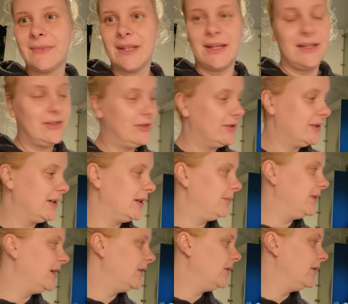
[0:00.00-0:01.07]
It just gotta
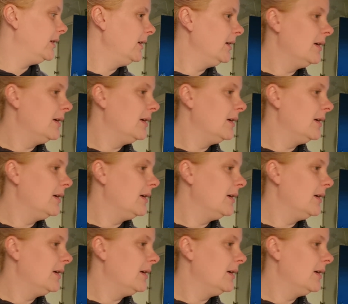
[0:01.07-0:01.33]
be good.